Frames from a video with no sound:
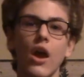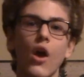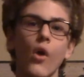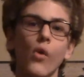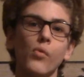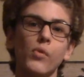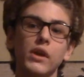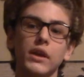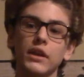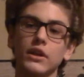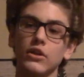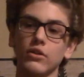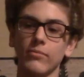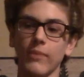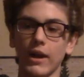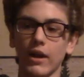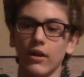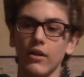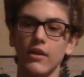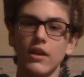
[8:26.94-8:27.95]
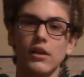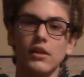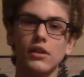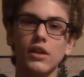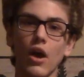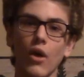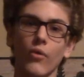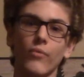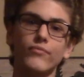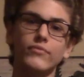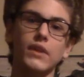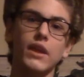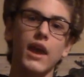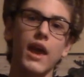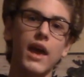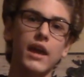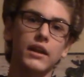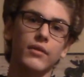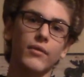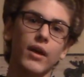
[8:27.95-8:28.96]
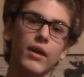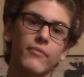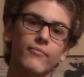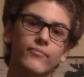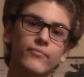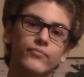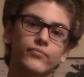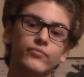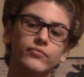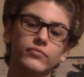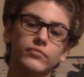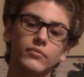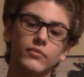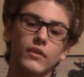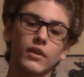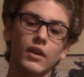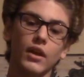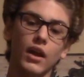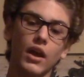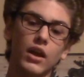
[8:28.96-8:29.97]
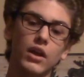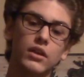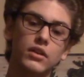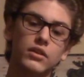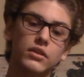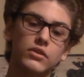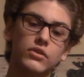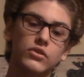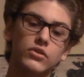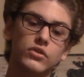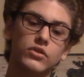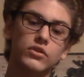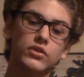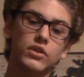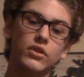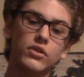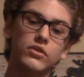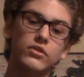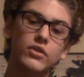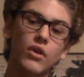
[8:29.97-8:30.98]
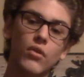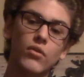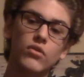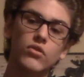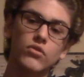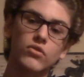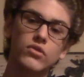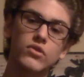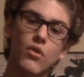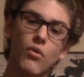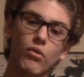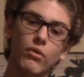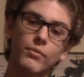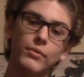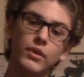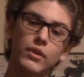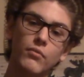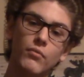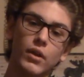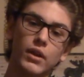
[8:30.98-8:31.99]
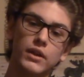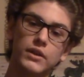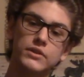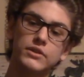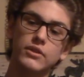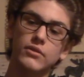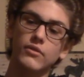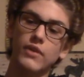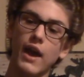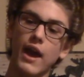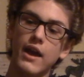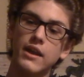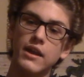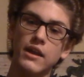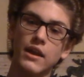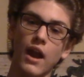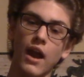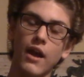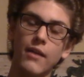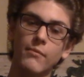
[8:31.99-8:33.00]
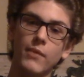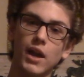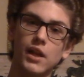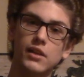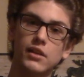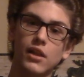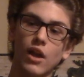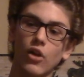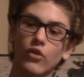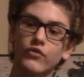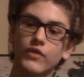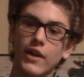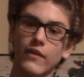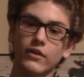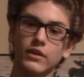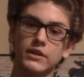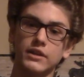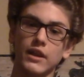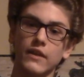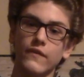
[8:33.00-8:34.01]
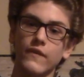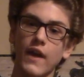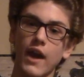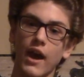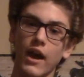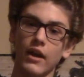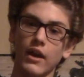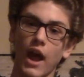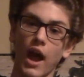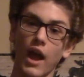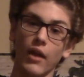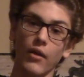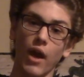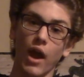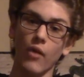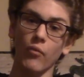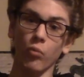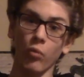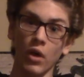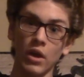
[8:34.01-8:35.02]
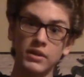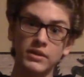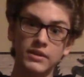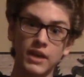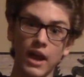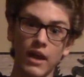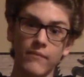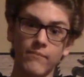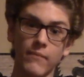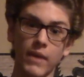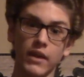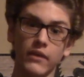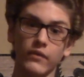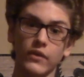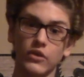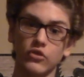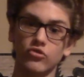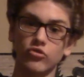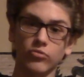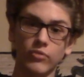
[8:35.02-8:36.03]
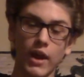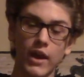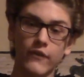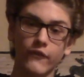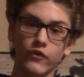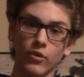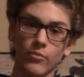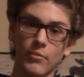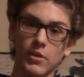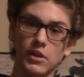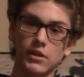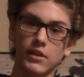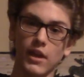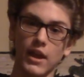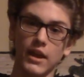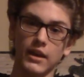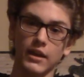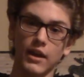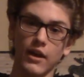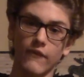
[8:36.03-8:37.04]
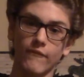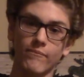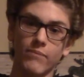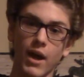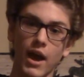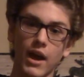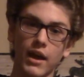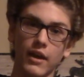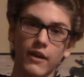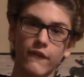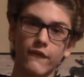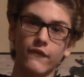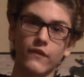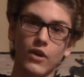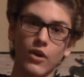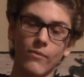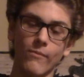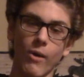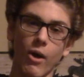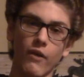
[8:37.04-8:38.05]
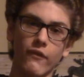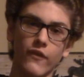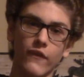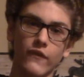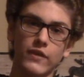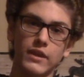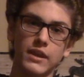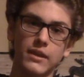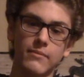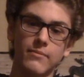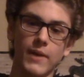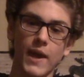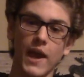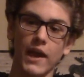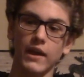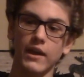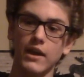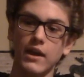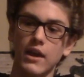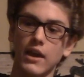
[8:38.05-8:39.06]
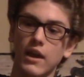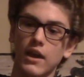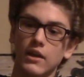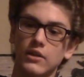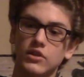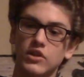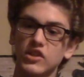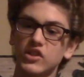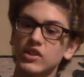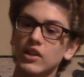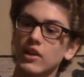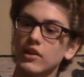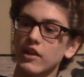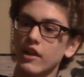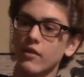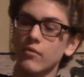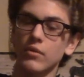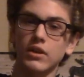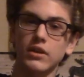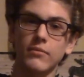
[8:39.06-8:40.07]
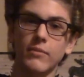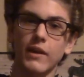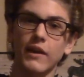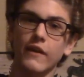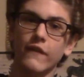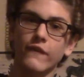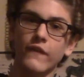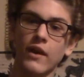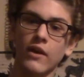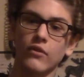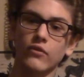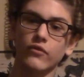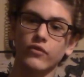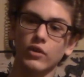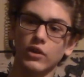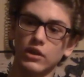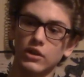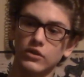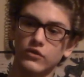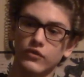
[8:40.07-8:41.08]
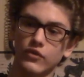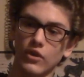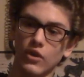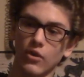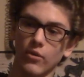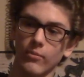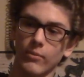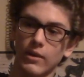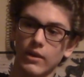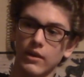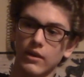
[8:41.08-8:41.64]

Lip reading: we can do better. So, anyway, so you don't normally want to do that, and I myself never did that. I one time made the dreadful mistake of buying a film off of eBay just because I wanted to make a found footage film.